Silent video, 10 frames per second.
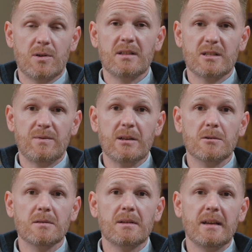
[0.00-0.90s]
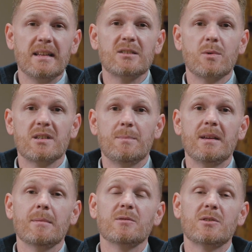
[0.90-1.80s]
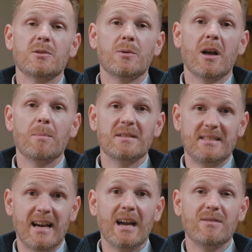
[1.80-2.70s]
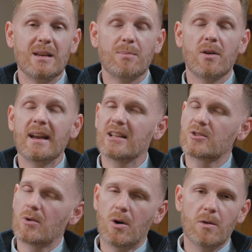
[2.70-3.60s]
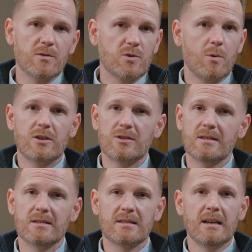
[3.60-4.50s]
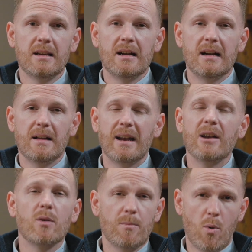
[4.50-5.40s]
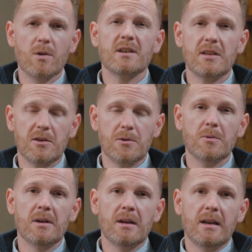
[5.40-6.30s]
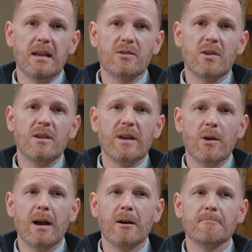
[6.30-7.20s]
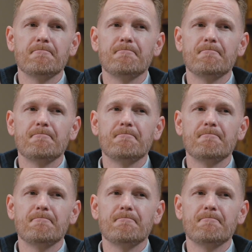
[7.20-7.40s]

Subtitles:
in this field, and he's going to be able to help us dive deeper and answer all those questions that I know are important to you in trying to figure out,